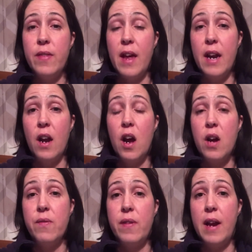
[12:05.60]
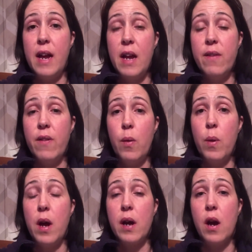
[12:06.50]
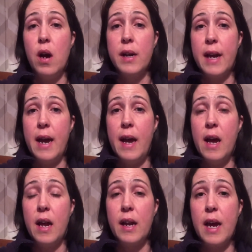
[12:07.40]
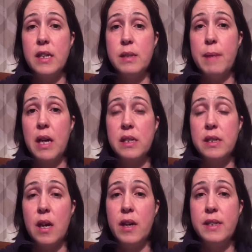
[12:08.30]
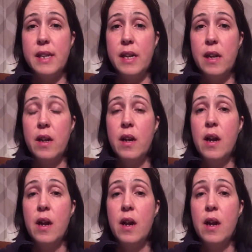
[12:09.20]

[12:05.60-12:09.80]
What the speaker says: then hopefully if I work hard at it and get some exercise in,